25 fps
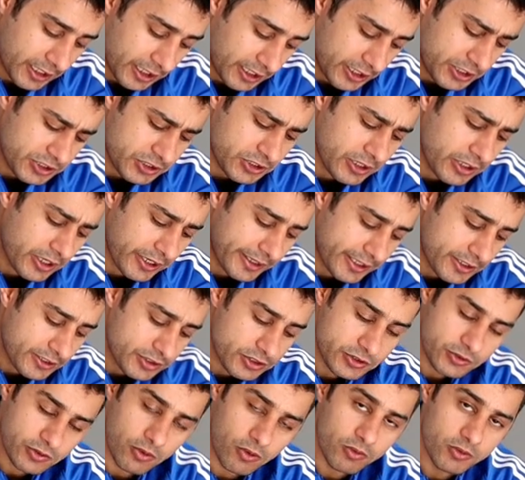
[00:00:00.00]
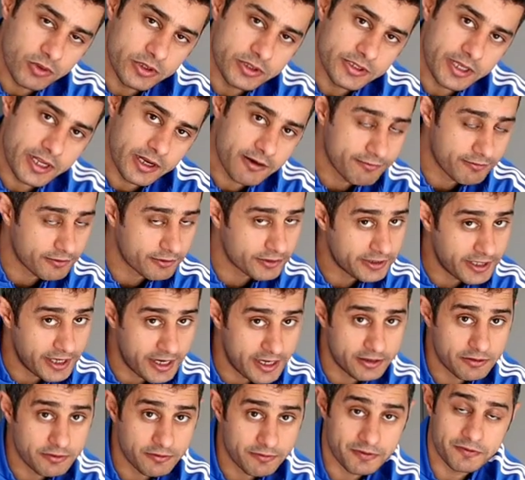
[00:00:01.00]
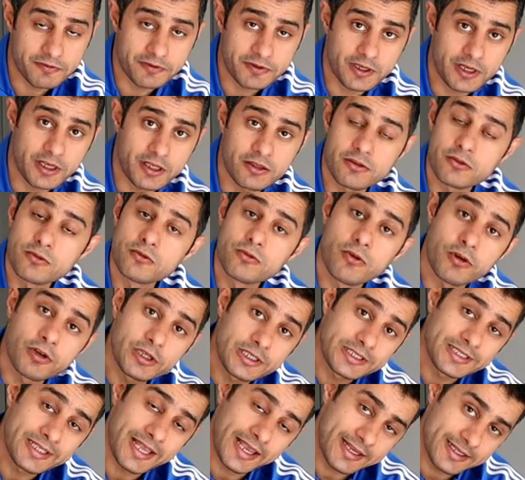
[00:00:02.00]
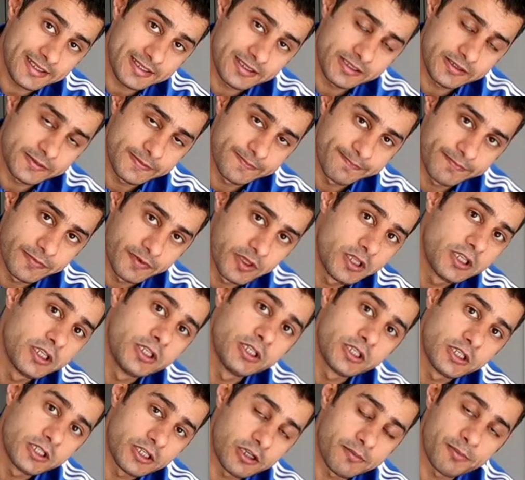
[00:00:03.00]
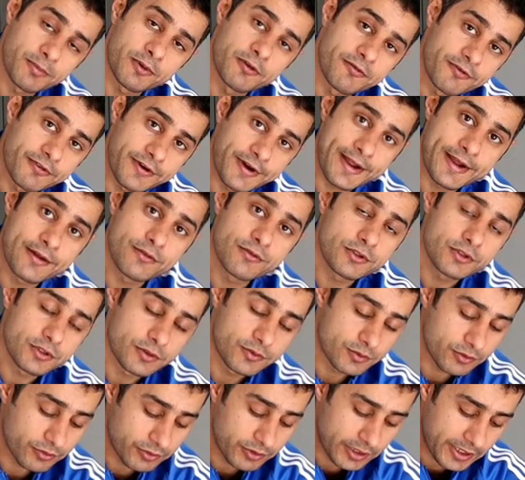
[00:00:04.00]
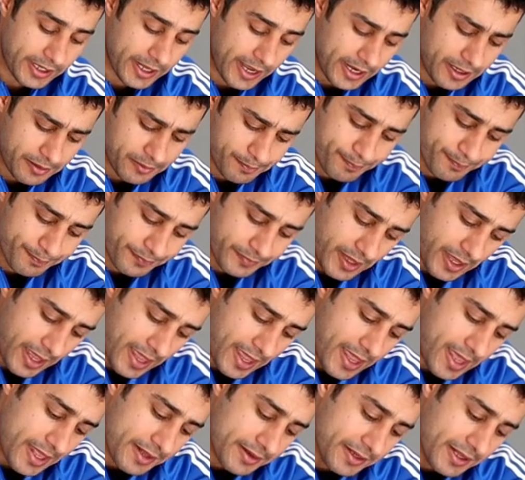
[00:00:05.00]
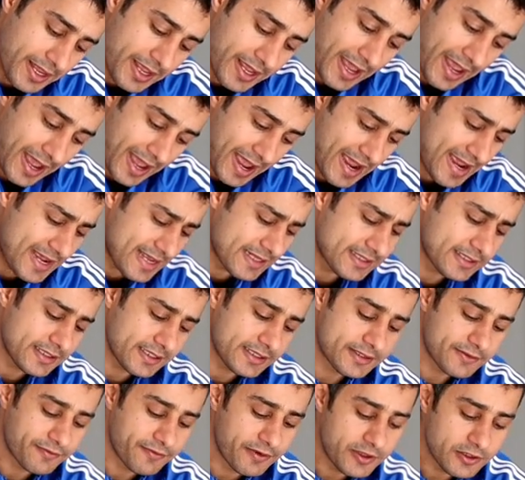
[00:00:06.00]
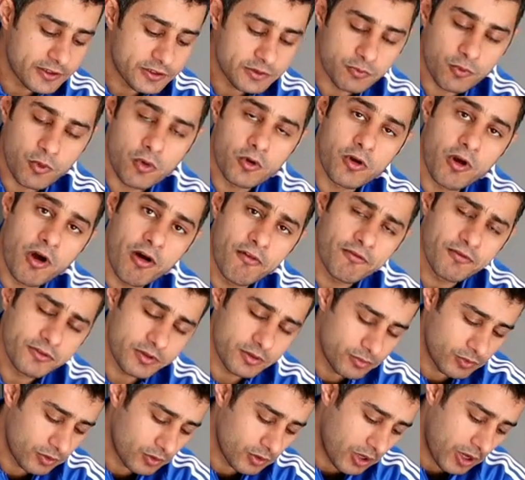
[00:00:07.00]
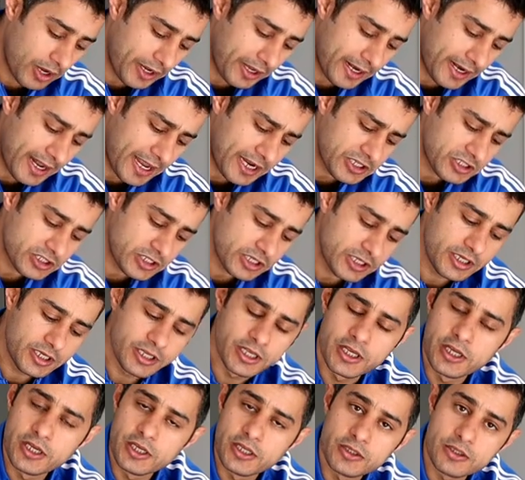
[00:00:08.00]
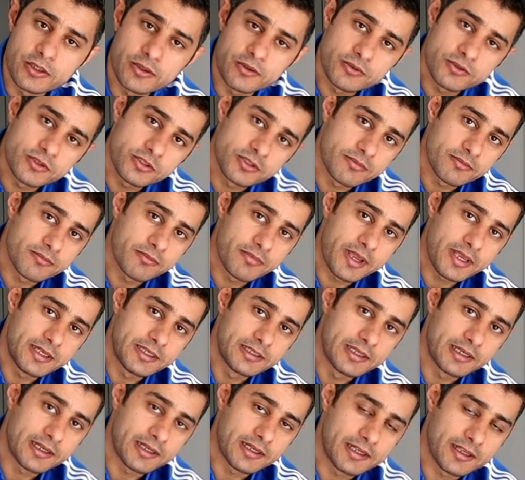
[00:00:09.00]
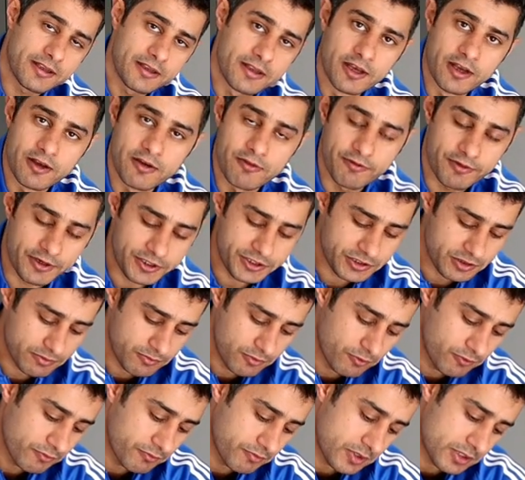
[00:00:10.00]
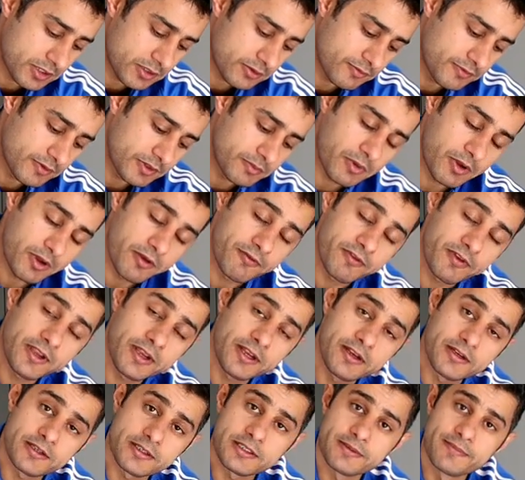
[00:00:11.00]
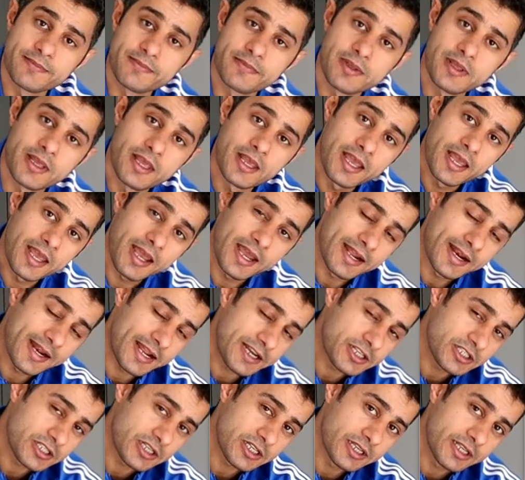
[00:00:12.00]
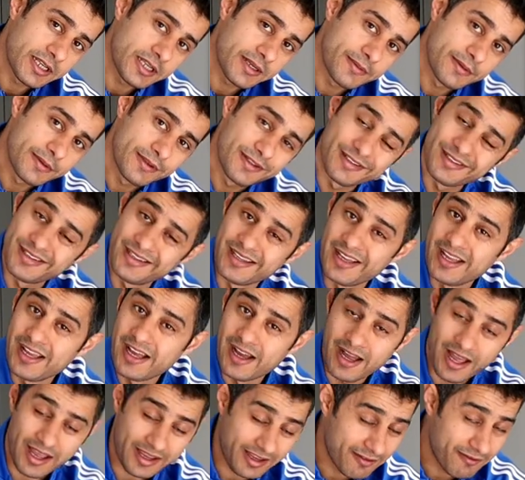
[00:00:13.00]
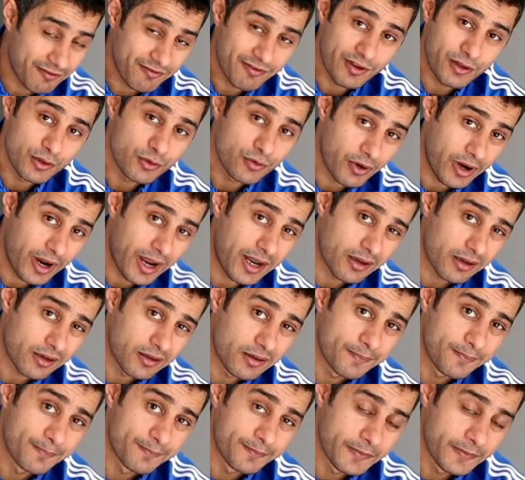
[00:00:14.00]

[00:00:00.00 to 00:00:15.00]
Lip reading: initially I can just hold it there for 10 to 15 to 20 seconds, a couple of rounds through the day, and as it feels more comfortable, I can actually do some basically friction movements with my fingers, and actually I can feel great.